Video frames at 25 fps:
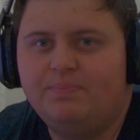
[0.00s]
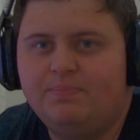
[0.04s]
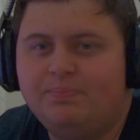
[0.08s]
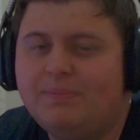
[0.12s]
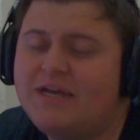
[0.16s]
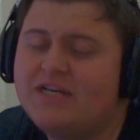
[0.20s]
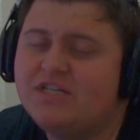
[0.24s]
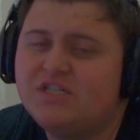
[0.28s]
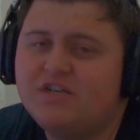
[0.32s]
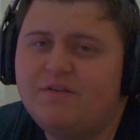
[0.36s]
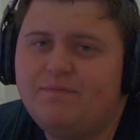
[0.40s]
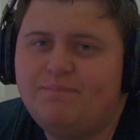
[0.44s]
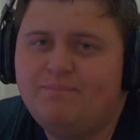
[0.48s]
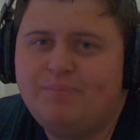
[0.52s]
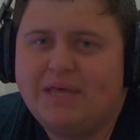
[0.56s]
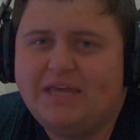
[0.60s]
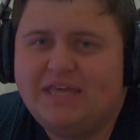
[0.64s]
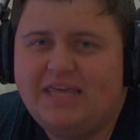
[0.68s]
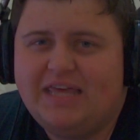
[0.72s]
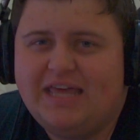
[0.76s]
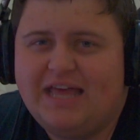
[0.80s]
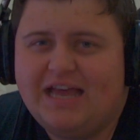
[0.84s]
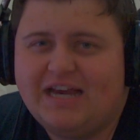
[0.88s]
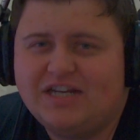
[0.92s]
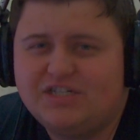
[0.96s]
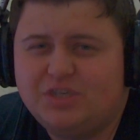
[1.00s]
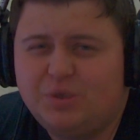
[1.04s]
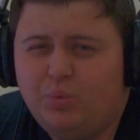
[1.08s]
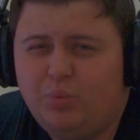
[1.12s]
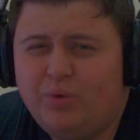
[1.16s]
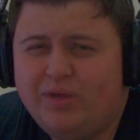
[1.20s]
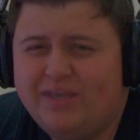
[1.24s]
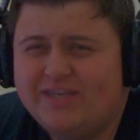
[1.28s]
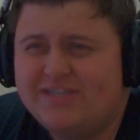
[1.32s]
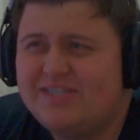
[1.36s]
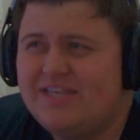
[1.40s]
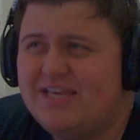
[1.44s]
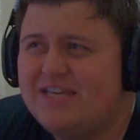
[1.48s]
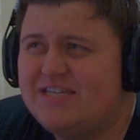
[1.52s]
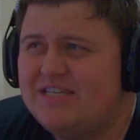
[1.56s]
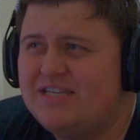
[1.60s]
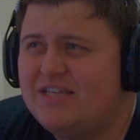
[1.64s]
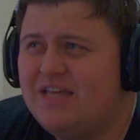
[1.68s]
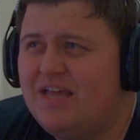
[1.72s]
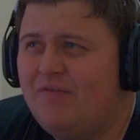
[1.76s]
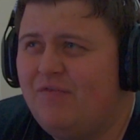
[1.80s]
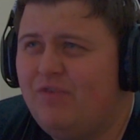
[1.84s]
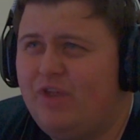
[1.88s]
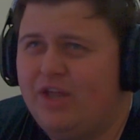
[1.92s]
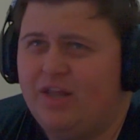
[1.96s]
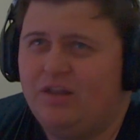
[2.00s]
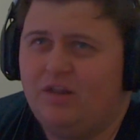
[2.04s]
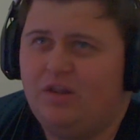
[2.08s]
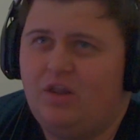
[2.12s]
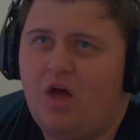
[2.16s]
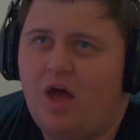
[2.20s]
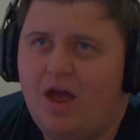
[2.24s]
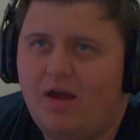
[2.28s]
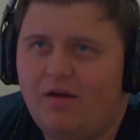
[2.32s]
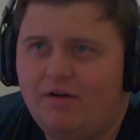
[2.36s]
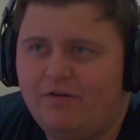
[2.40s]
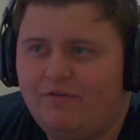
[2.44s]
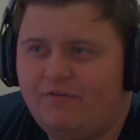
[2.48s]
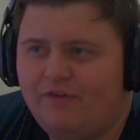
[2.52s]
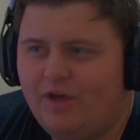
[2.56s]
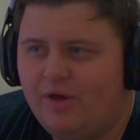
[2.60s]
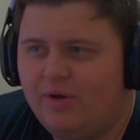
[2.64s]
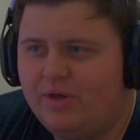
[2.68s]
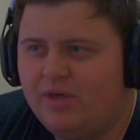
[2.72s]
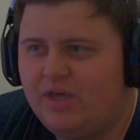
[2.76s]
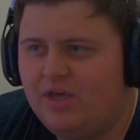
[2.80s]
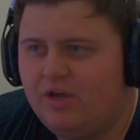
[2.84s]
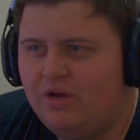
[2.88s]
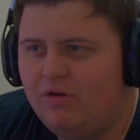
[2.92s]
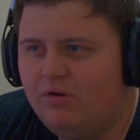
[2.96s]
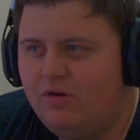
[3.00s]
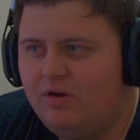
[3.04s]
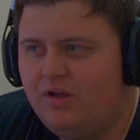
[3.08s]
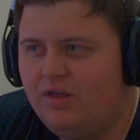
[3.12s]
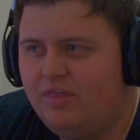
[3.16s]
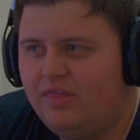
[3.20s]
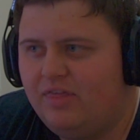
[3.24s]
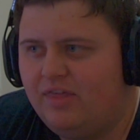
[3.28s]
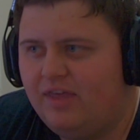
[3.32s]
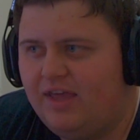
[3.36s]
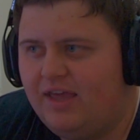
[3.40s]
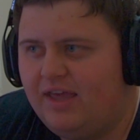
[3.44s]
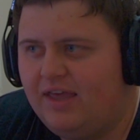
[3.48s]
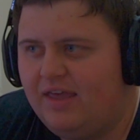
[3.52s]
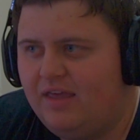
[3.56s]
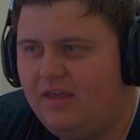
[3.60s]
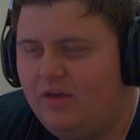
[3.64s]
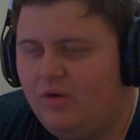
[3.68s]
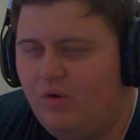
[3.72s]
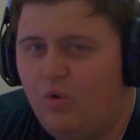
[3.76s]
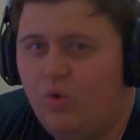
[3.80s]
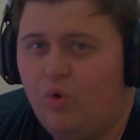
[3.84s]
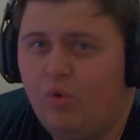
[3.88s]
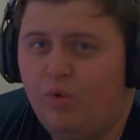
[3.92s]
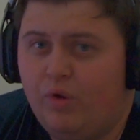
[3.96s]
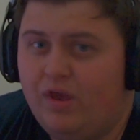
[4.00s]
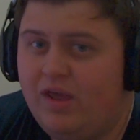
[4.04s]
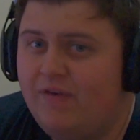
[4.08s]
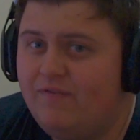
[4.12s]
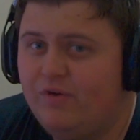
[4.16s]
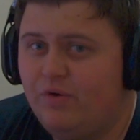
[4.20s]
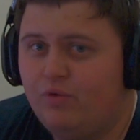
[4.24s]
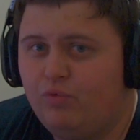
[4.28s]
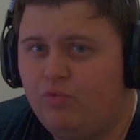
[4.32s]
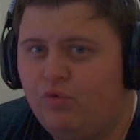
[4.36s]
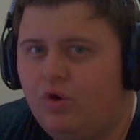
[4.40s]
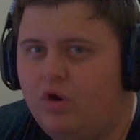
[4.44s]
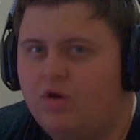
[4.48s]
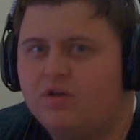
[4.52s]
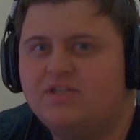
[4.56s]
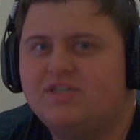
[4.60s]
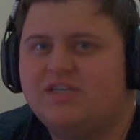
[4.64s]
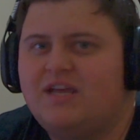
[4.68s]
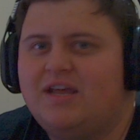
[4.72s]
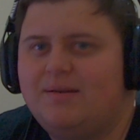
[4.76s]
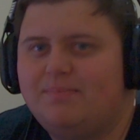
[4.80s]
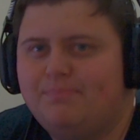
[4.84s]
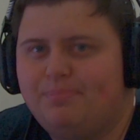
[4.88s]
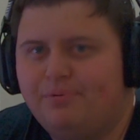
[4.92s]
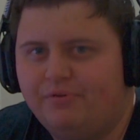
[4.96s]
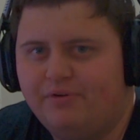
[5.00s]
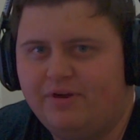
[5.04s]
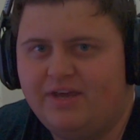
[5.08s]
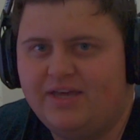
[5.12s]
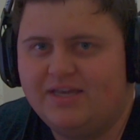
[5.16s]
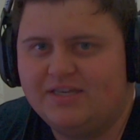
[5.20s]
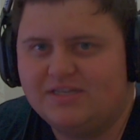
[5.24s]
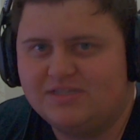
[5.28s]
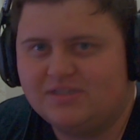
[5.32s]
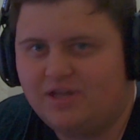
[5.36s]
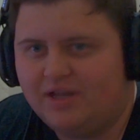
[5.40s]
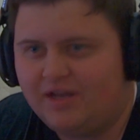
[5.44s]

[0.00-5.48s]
Imagine if Becky actually wins and they still have like Lyra Valkyria there or even Roxanne Perez.